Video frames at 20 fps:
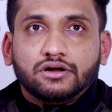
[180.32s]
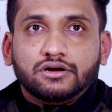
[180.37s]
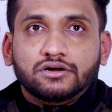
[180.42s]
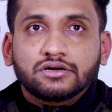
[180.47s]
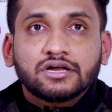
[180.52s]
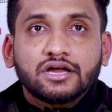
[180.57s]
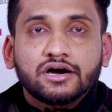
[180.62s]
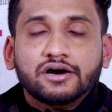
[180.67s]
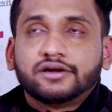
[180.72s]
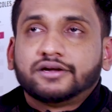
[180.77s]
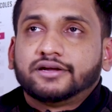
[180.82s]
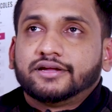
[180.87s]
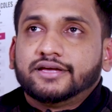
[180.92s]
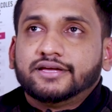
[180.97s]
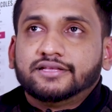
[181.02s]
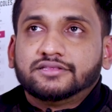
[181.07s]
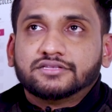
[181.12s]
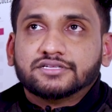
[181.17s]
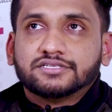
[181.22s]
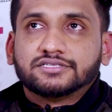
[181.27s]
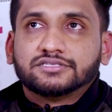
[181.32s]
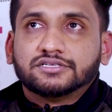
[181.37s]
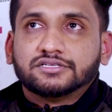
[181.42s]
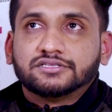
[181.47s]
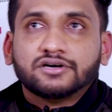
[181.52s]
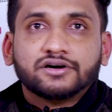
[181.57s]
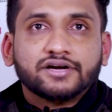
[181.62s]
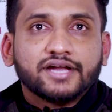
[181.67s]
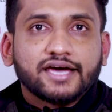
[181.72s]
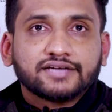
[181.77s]
learn in this
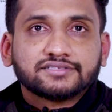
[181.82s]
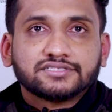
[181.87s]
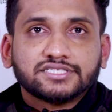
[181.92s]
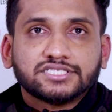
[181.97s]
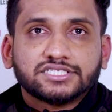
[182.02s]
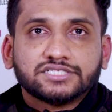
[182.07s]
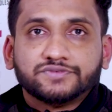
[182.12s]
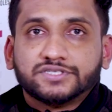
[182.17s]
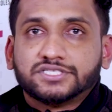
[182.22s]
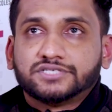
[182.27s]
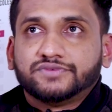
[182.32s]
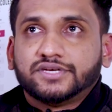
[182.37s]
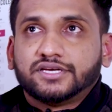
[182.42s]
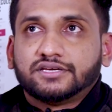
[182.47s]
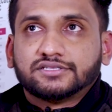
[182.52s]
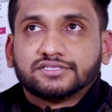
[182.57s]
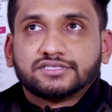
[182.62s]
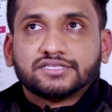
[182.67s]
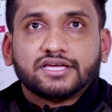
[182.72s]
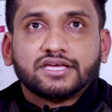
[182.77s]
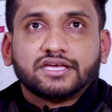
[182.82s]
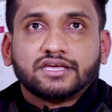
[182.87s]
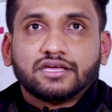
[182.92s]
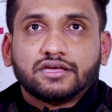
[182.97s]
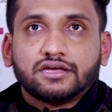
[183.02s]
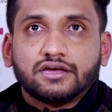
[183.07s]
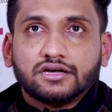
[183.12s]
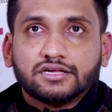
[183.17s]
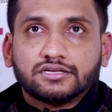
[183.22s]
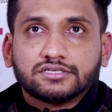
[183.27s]
third axis, which we say
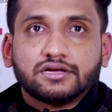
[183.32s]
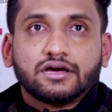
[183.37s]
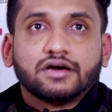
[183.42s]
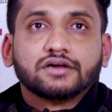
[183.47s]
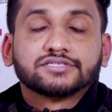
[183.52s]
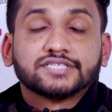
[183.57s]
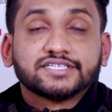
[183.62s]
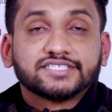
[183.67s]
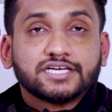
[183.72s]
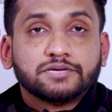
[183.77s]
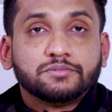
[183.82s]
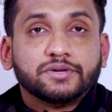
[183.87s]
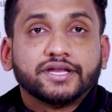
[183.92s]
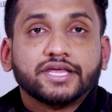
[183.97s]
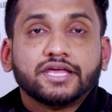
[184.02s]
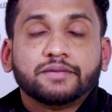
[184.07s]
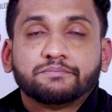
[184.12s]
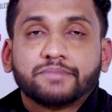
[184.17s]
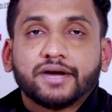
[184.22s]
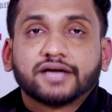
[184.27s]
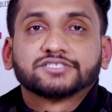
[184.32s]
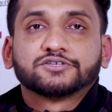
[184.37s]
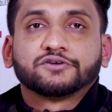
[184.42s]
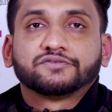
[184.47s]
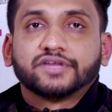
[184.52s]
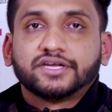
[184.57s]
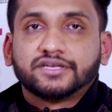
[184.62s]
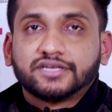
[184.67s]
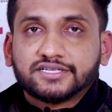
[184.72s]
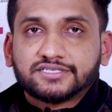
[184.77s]
sustainability impacts of
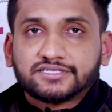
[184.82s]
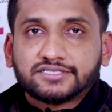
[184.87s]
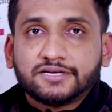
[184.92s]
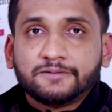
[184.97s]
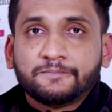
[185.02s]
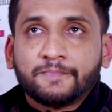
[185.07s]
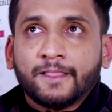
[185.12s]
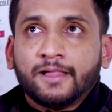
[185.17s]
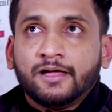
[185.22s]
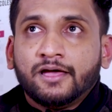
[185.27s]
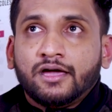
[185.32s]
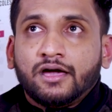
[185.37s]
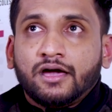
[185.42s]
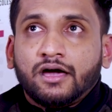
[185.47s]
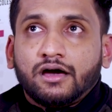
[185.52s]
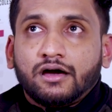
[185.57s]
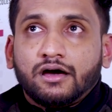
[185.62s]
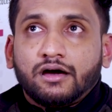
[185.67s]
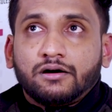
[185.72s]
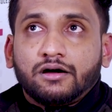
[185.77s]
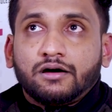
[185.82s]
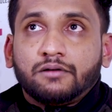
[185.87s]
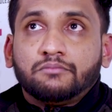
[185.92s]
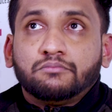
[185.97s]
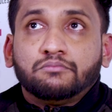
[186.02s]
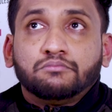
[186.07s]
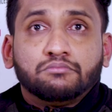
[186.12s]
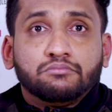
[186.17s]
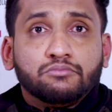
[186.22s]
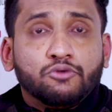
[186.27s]
the industry.
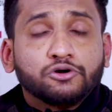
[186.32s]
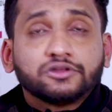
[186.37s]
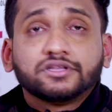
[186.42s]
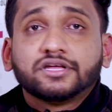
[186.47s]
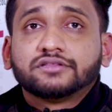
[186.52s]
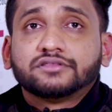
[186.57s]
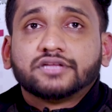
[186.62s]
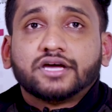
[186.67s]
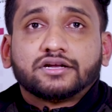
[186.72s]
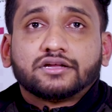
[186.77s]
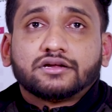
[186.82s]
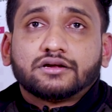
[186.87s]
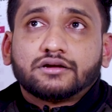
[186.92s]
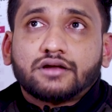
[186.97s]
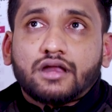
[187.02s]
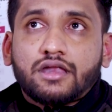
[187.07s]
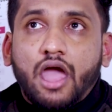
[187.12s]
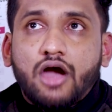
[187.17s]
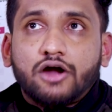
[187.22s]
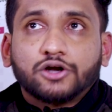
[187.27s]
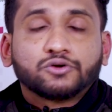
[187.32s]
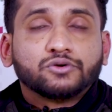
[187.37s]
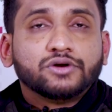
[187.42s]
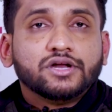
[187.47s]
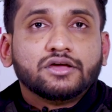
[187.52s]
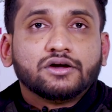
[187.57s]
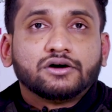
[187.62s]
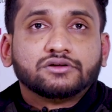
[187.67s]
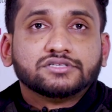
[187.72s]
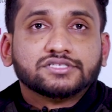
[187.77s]
More than that, not
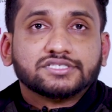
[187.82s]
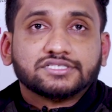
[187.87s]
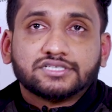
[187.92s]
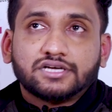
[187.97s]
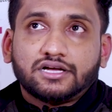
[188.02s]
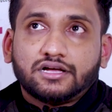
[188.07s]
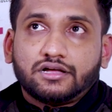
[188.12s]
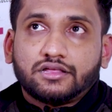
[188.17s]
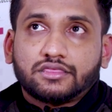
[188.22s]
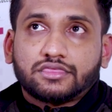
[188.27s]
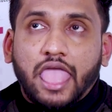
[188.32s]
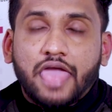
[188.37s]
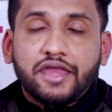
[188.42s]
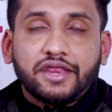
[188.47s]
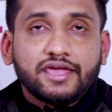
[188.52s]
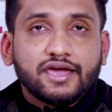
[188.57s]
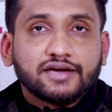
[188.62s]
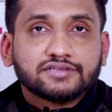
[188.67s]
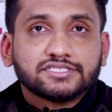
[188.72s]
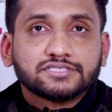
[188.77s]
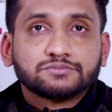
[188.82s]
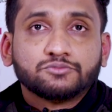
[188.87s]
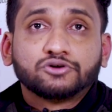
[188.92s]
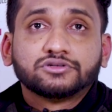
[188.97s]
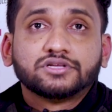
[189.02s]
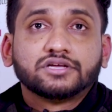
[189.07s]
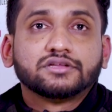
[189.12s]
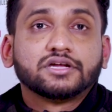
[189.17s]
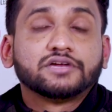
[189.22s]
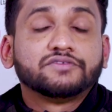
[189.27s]
only on this three axis, more
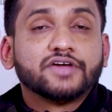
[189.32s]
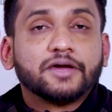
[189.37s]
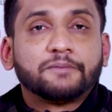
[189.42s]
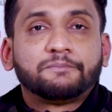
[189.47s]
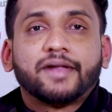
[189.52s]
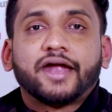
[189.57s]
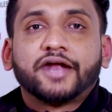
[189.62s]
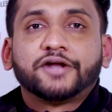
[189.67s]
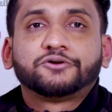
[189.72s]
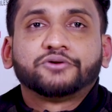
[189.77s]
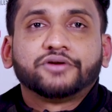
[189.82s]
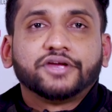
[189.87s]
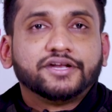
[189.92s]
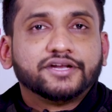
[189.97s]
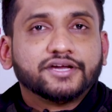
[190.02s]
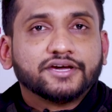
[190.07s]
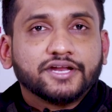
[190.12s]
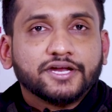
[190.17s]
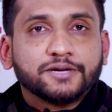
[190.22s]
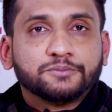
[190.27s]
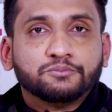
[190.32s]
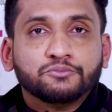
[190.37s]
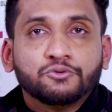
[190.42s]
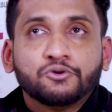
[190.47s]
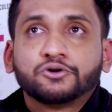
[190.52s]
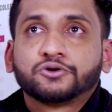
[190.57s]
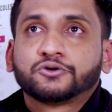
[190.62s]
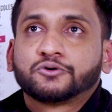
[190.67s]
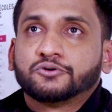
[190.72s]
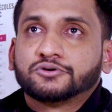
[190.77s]
than that, we are planning to integrate
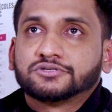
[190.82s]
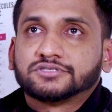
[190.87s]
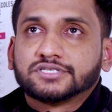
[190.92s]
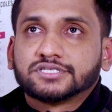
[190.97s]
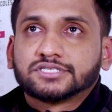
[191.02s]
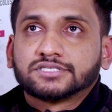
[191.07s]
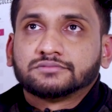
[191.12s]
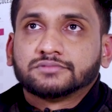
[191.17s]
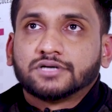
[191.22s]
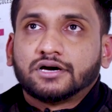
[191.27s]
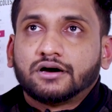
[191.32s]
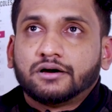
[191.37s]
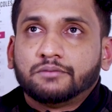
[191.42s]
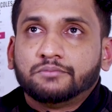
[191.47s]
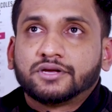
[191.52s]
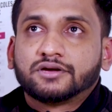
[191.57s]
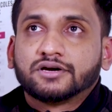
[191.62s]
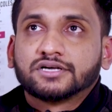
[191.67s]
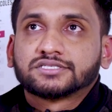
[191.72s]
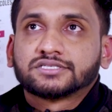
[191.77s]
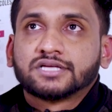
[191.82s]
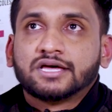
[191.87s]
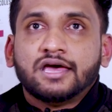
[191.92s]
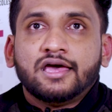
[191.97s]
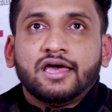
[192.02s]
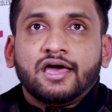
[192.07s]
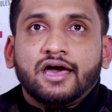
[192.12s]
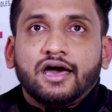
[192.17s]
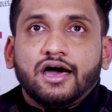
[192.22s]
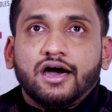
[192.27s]
more courses because
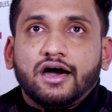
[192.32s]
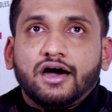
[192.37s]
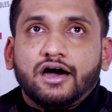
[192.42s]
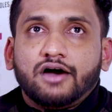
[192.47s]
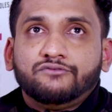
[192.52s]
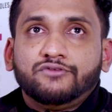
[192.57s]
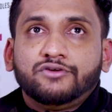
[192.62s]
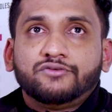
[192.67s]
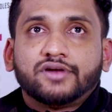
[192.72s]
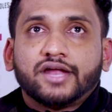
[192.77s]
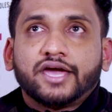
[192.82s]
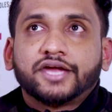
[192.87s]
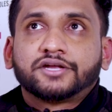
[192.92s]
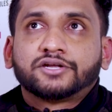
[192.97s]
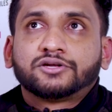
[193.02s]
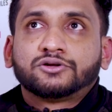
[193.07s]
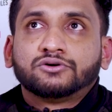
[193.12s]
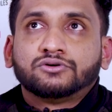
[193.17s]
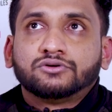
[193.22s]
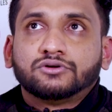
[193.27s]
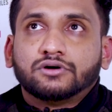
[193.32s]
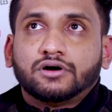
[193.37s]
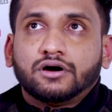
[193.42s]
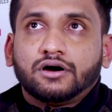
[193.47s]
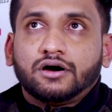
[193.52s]
we would like to